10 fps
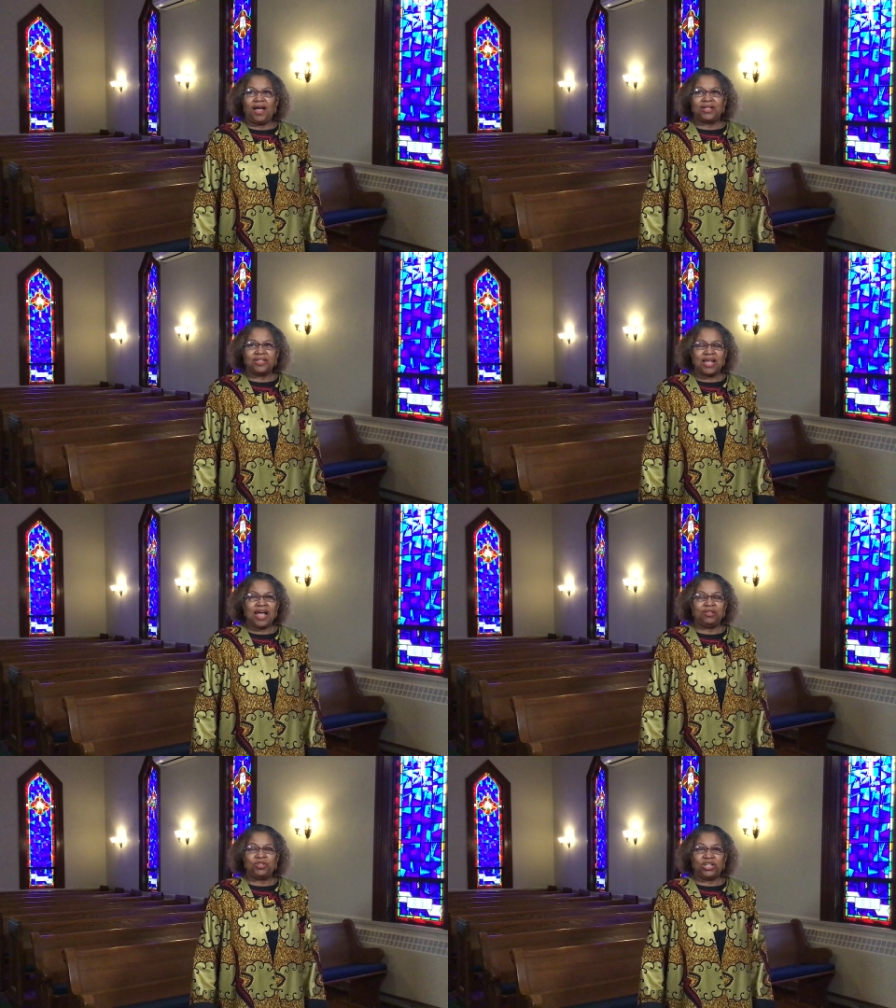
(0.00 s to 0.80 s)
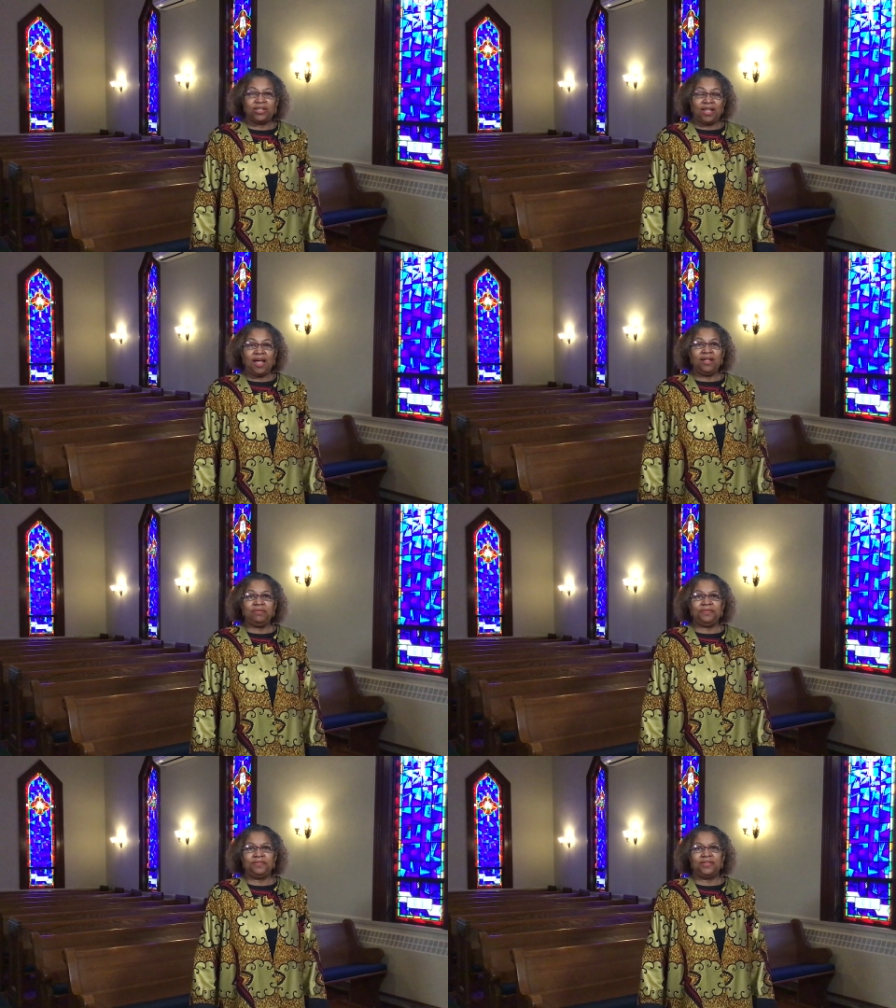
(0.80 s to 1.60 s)
a time to love
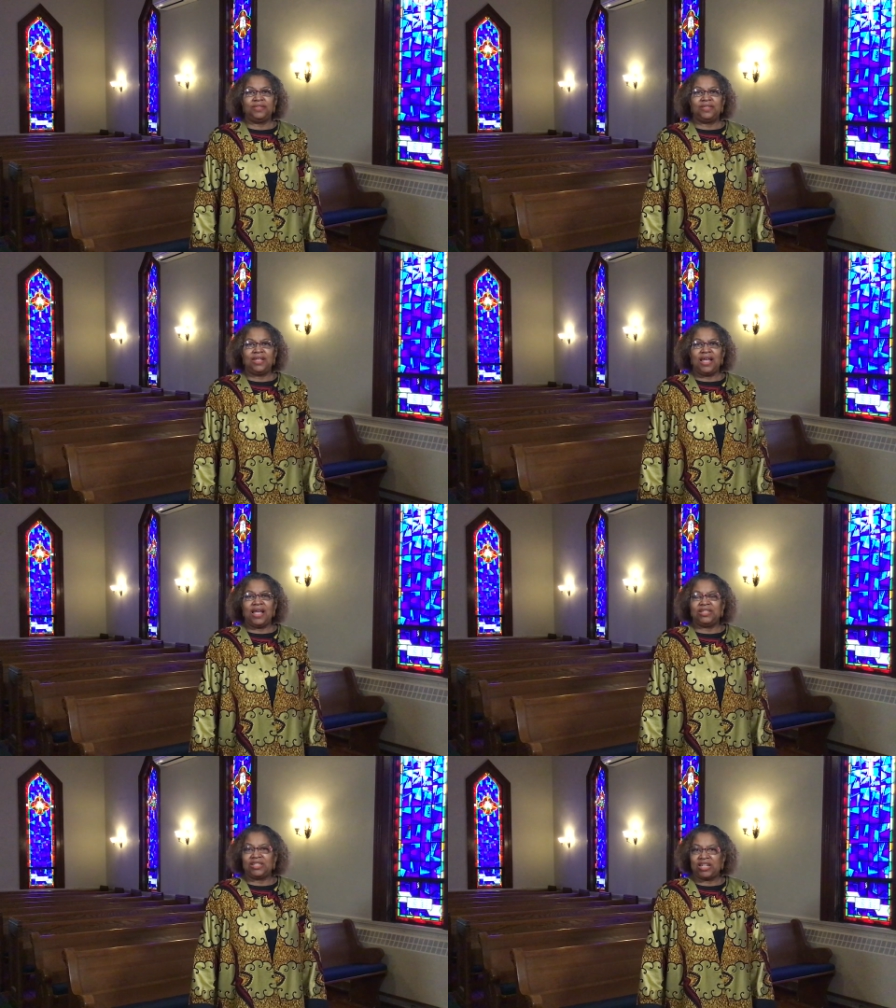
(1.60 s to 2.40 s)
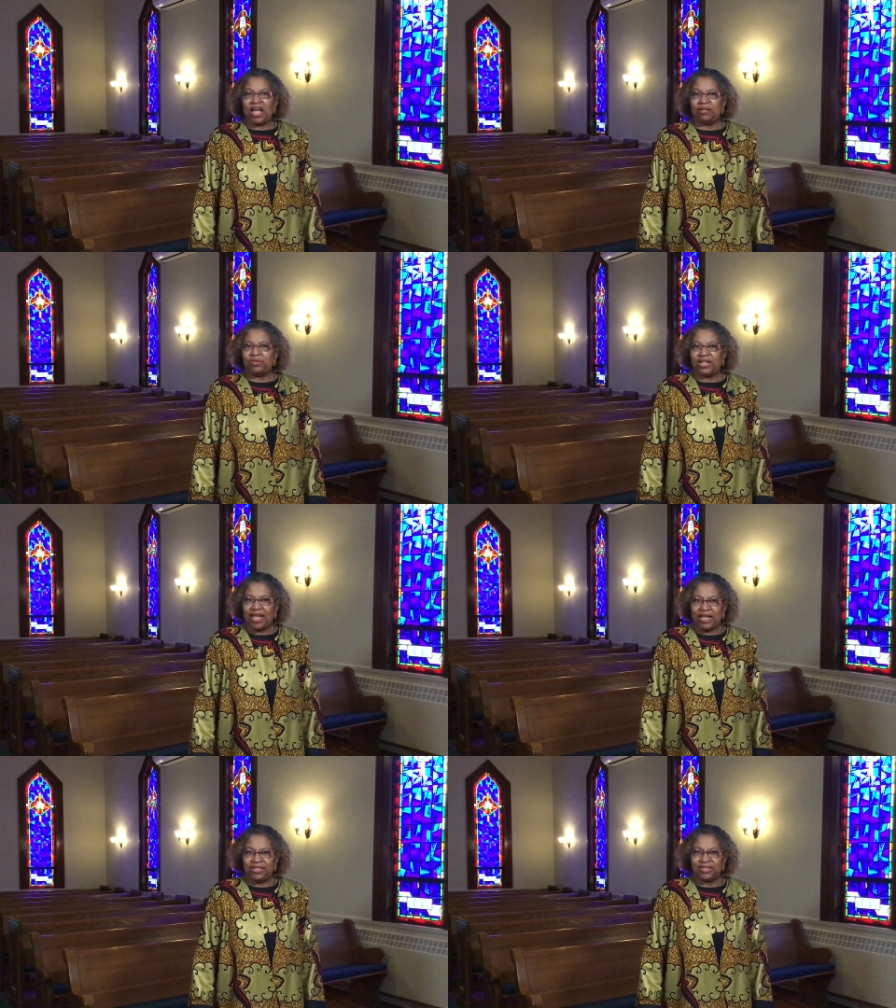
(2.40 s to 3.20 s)
and a time to
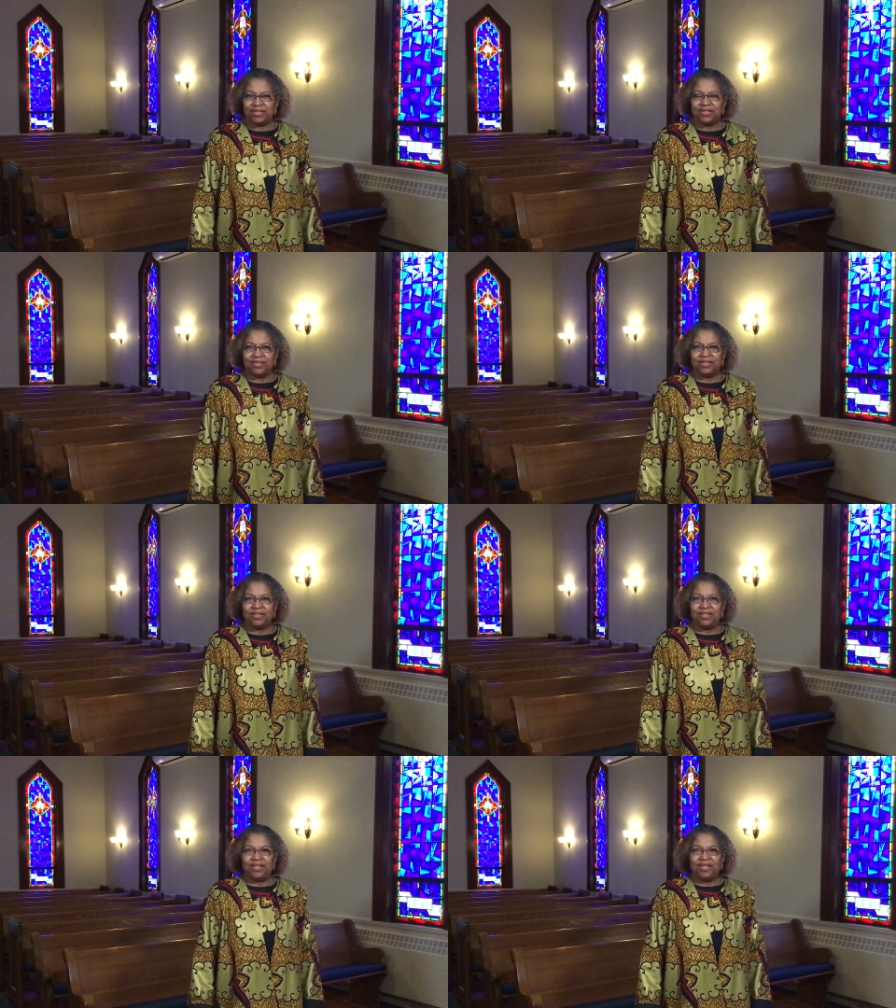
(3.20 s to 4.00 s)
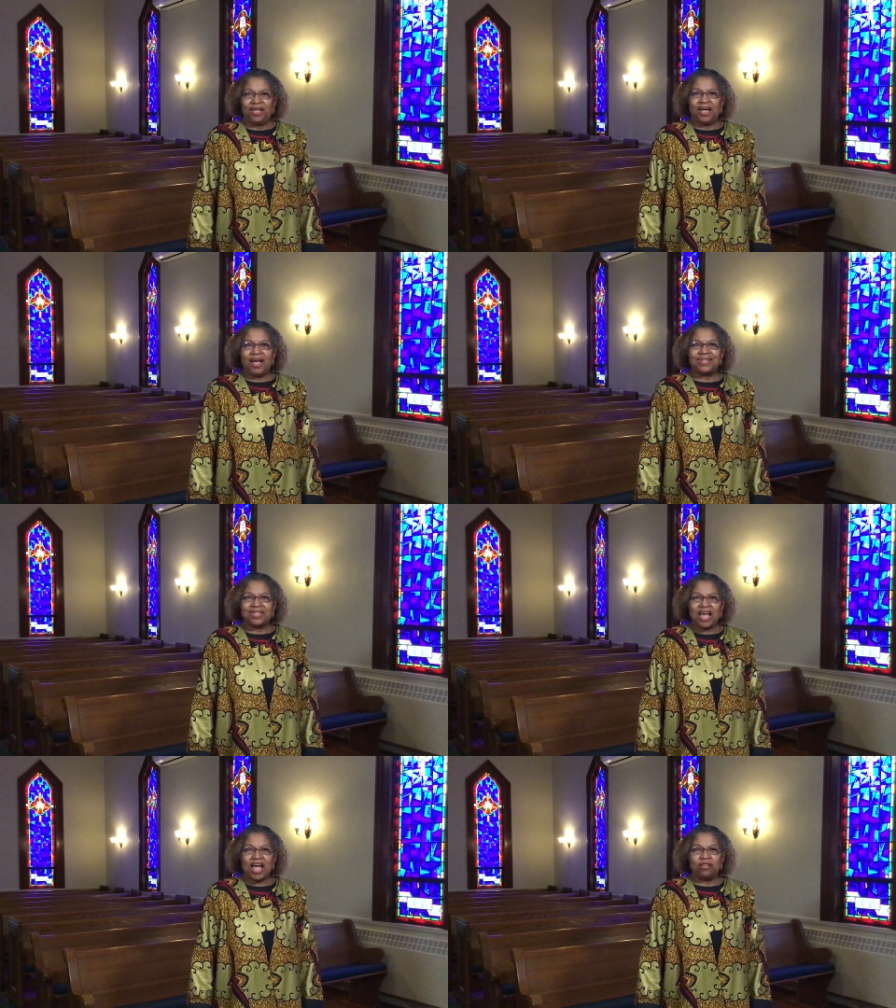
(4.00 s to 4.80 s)
hate, a
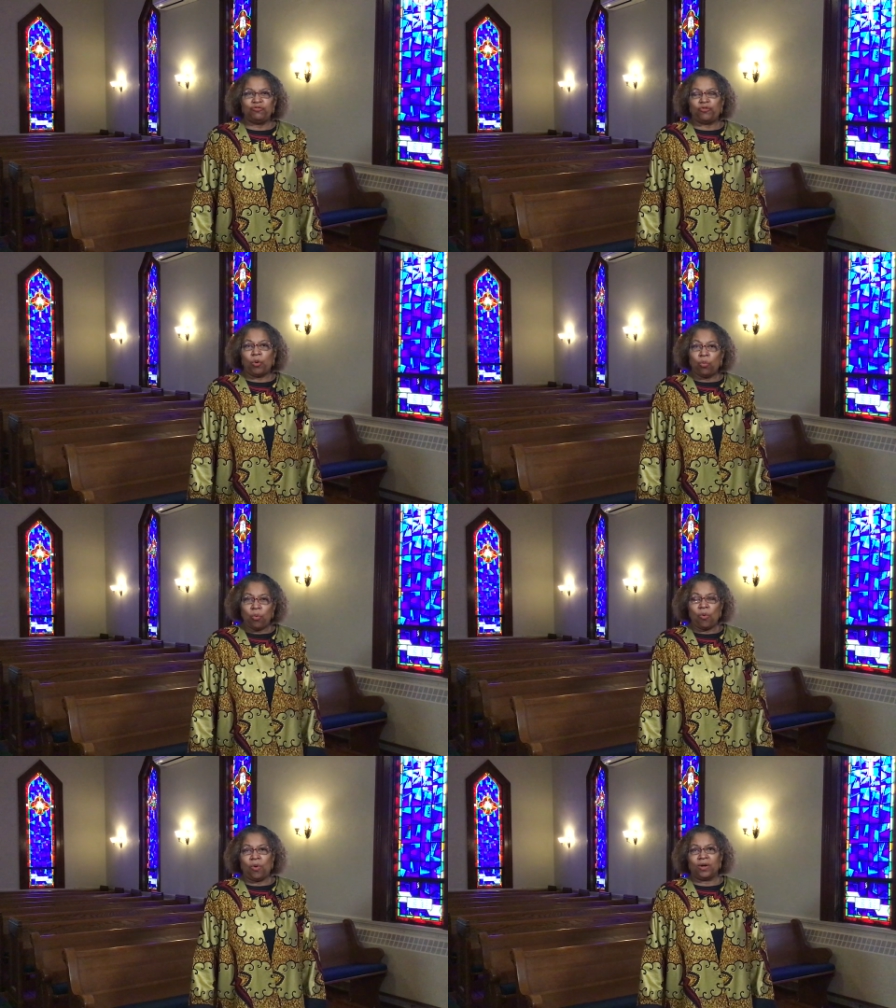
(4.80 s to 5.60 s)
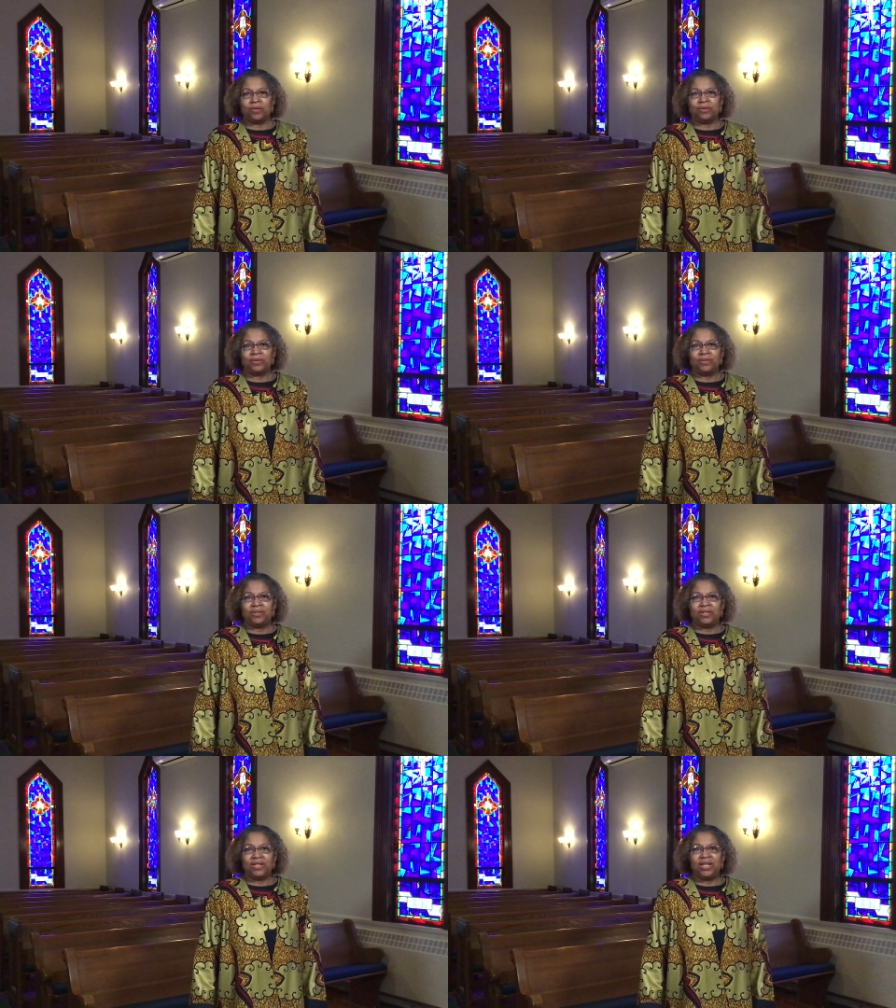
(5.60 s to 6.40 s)
time for war
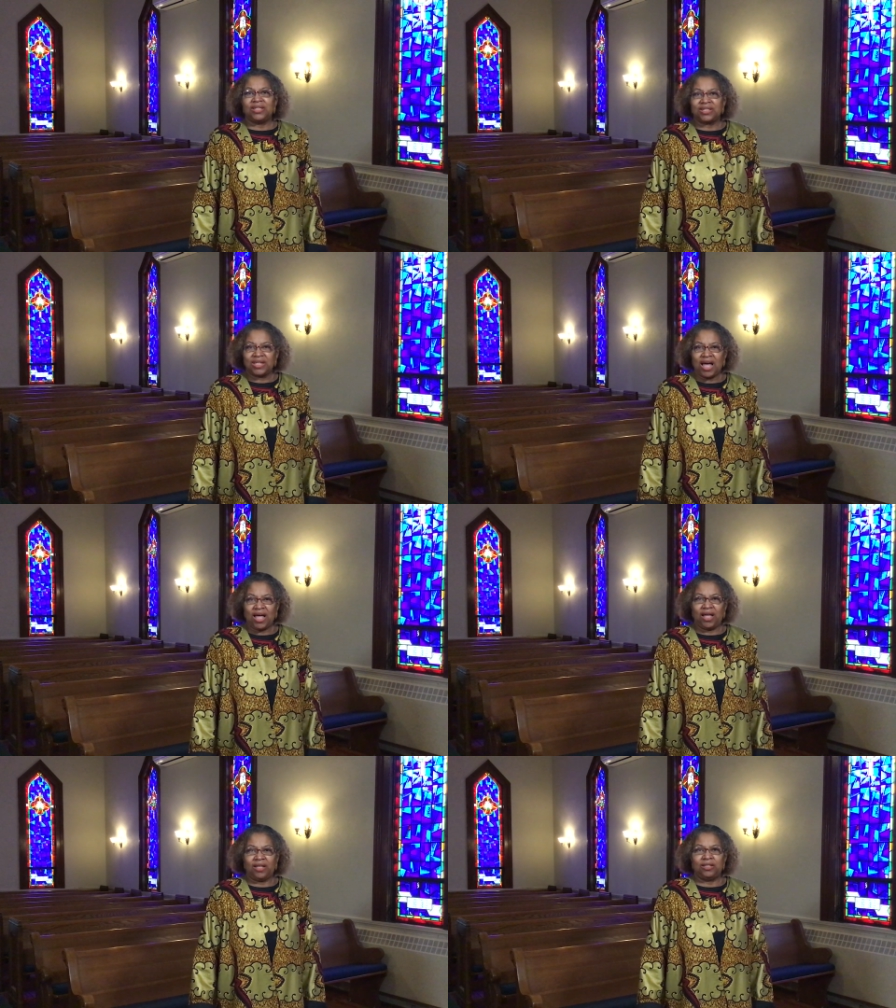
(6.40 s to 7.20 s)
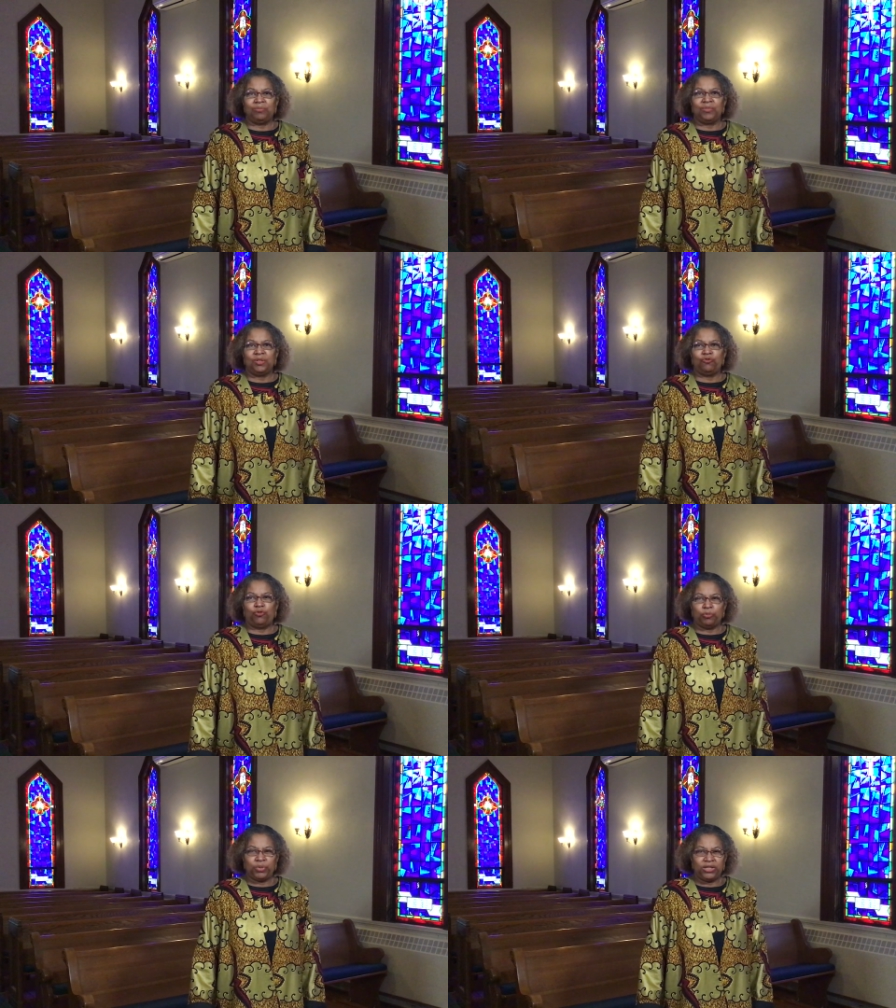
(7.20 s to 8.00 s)
and a time
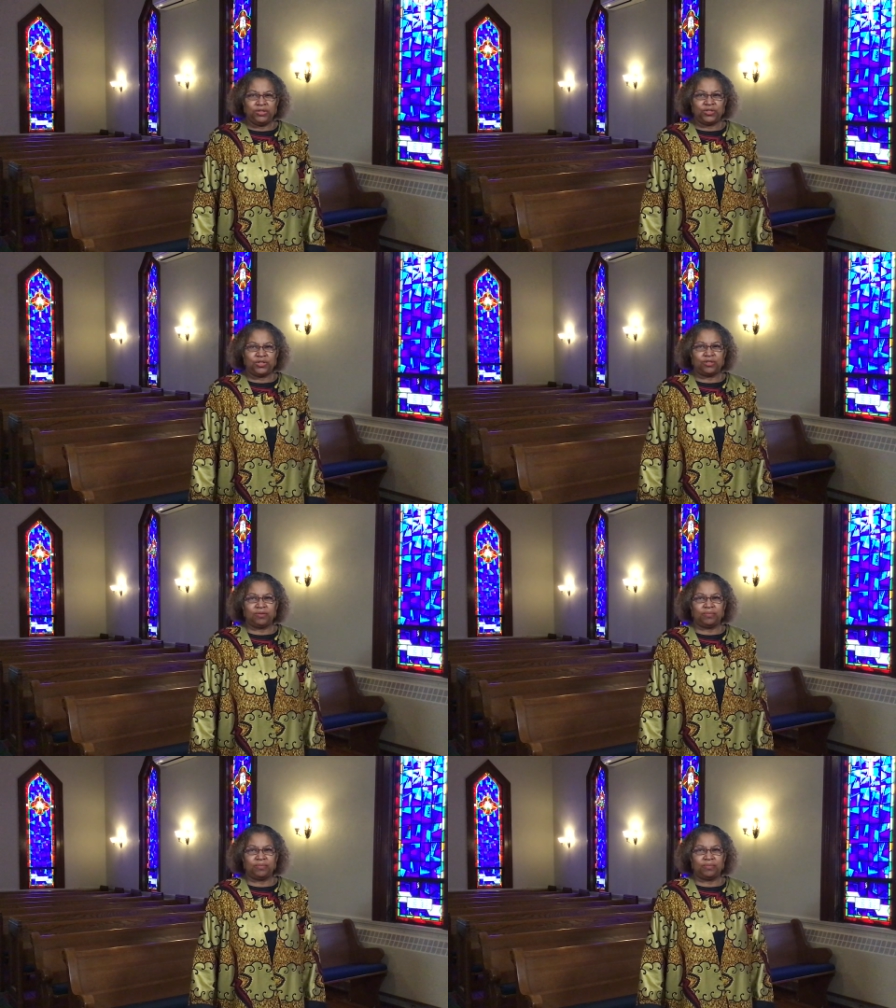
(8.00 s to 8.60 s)
for peace.